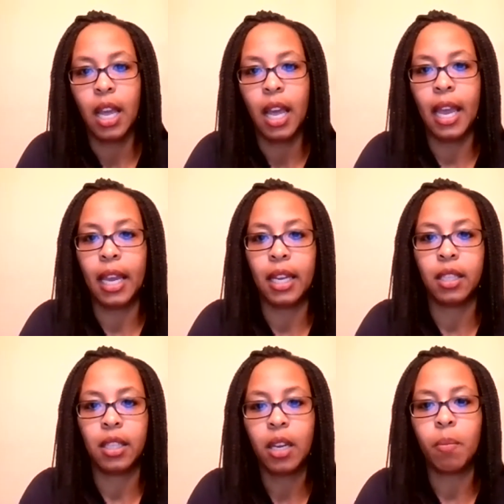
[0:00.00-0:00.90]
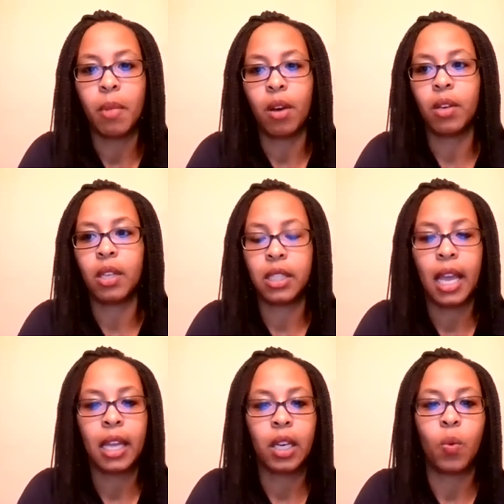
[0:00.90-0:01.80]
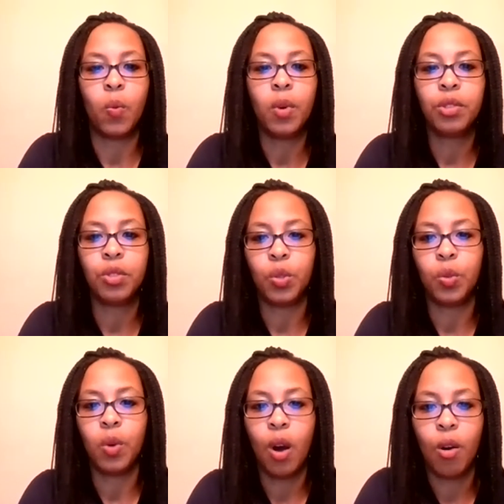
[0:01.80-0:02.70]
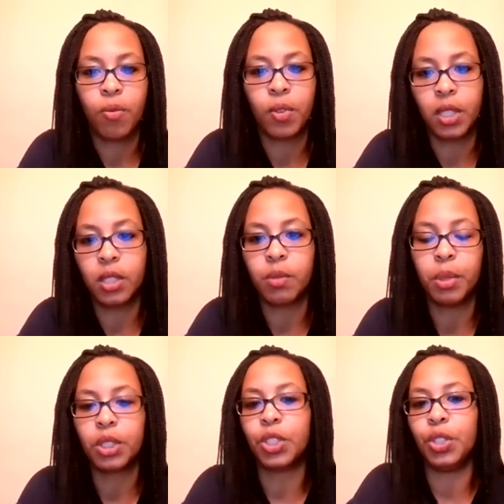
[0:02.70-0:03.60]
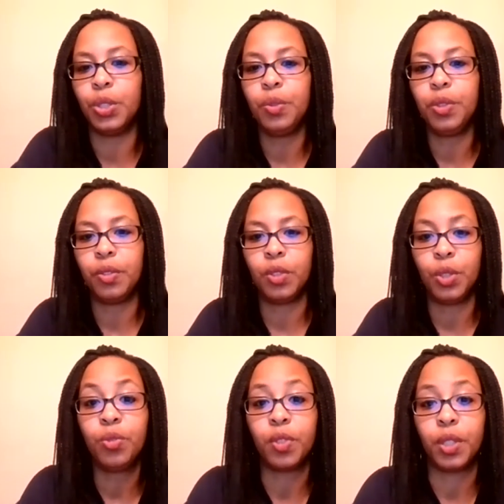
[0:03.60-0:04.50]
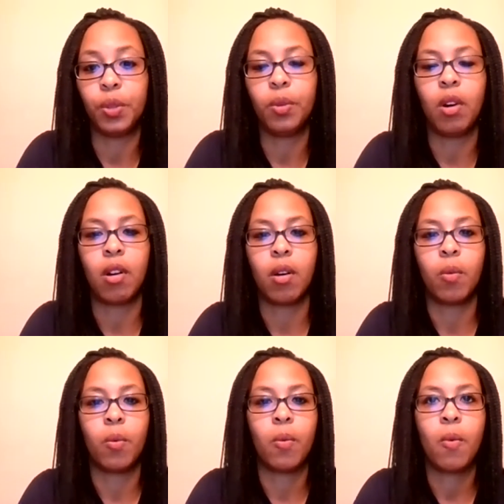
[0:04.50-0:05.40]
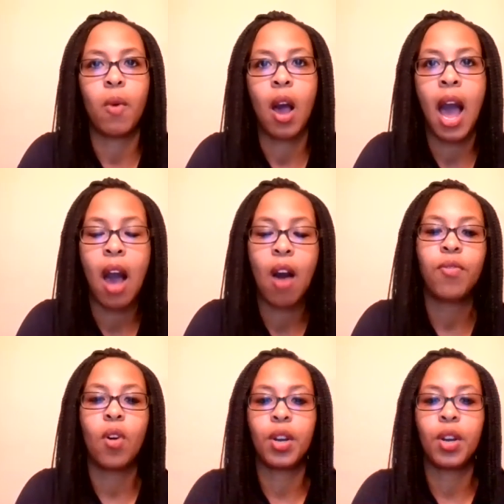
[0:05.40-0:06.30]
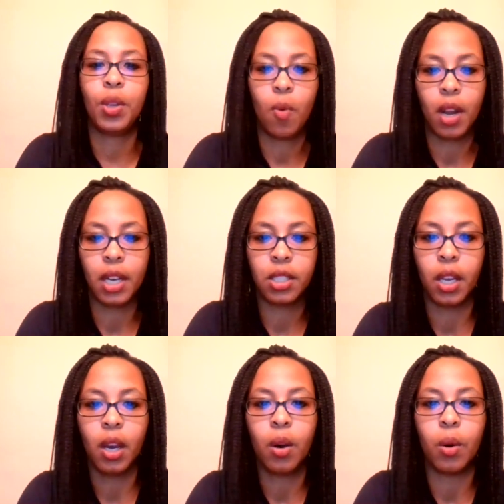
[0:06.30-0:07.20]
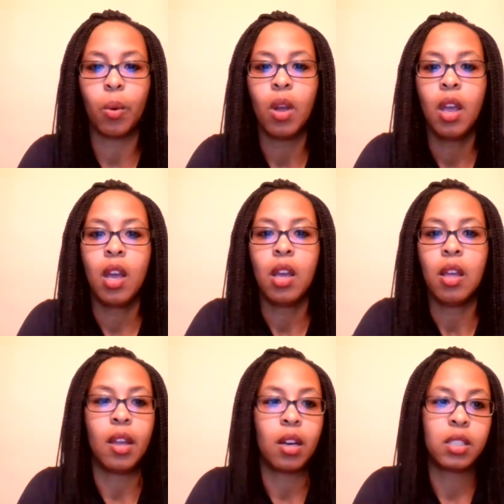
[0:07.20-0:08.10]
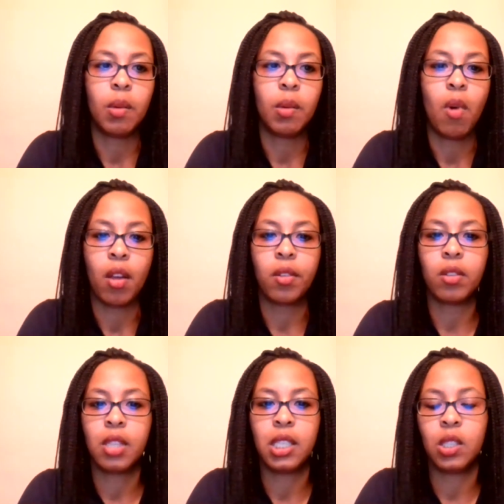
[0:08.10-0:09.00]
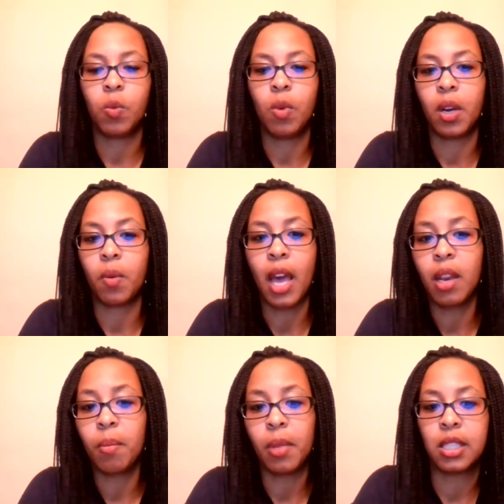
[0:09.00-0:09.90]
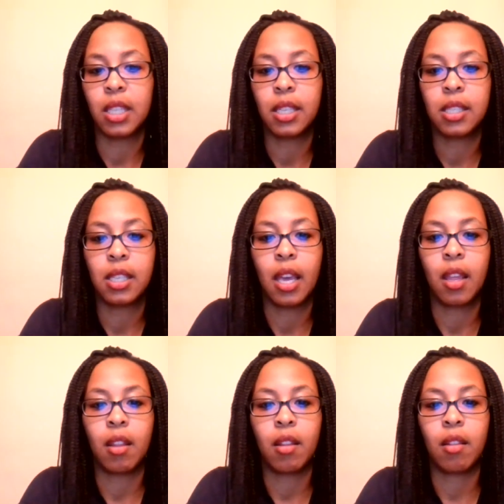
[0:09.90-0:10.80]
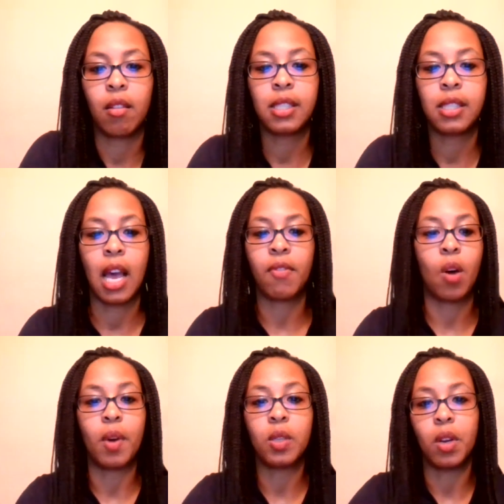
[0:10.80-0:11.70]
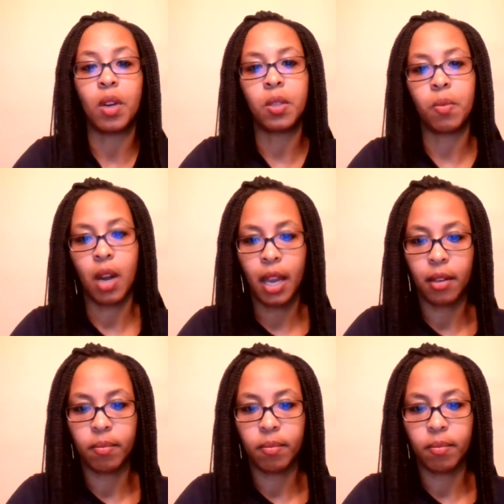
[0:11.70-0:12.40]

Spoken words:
and think about exactly what do you hope for this book to do for you, or how far do you want it to go. There are some authors that just want to write it because they say I've always wanted to write,